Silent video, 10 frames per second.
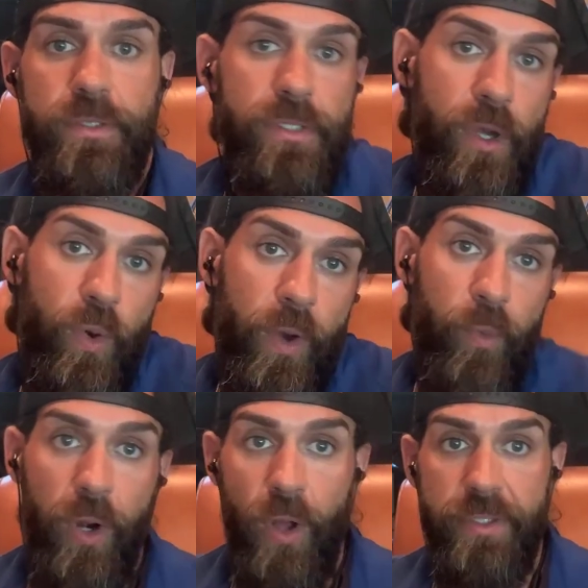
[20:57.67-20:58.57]
So
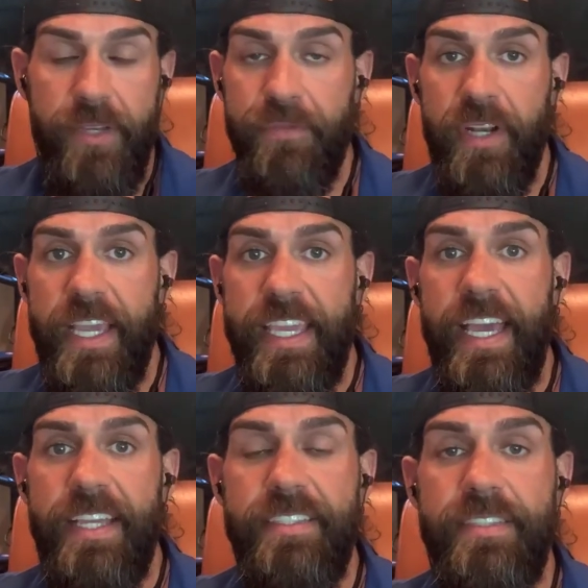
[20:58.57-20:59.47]
we're all different, I
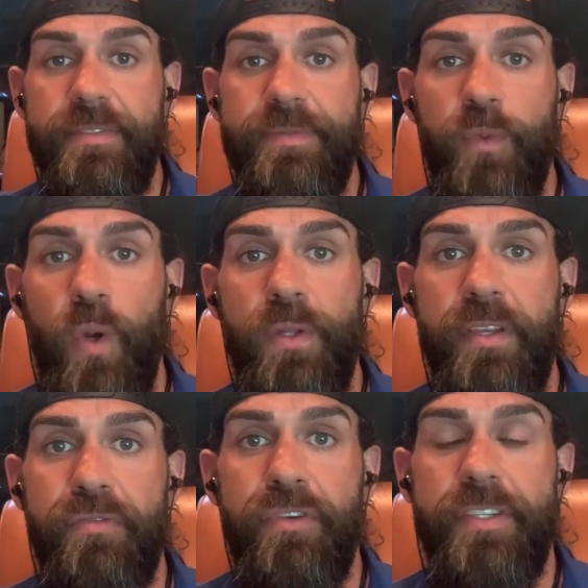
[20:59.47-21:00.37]
guess. We're all
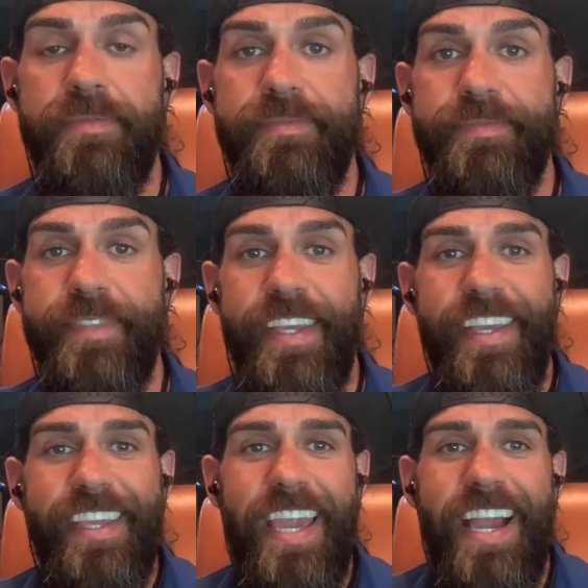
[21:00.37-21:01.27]
different.
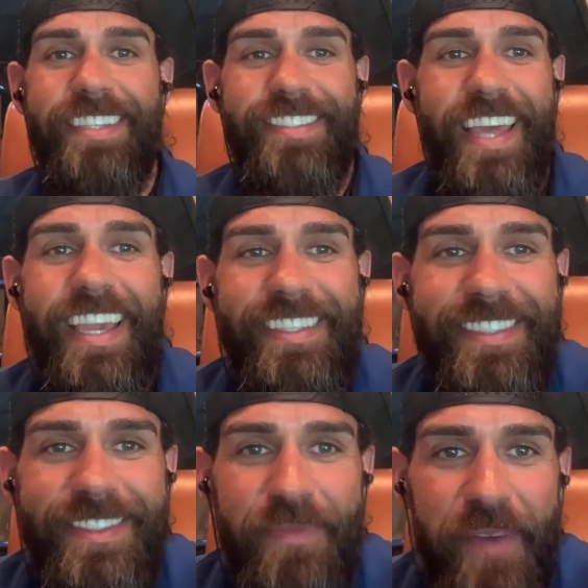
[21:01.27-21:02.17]
Okay, guys,
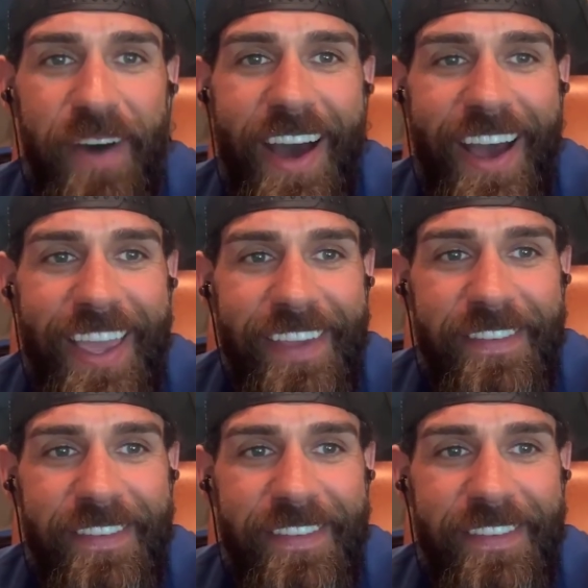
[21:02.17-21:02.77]
thanks. Bye-bye.